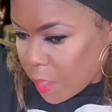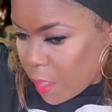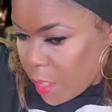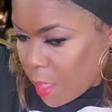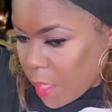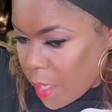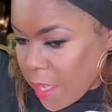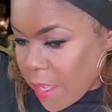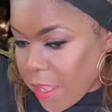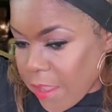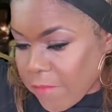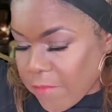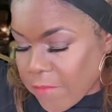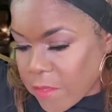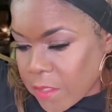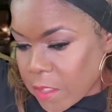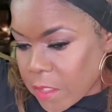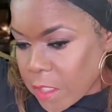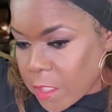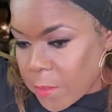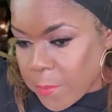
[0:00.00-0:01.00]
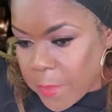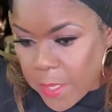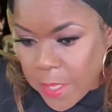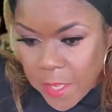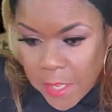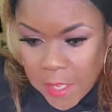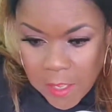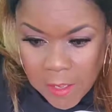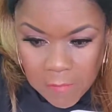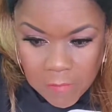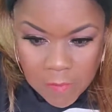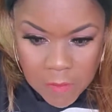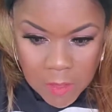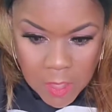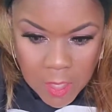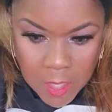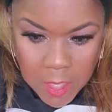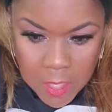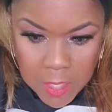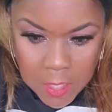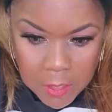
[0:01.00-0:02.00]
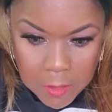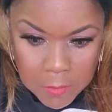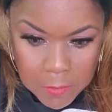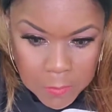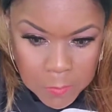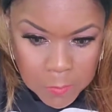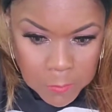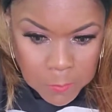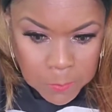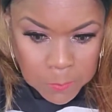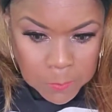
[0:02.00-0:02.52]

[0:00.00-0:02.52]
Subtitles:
half up, half down.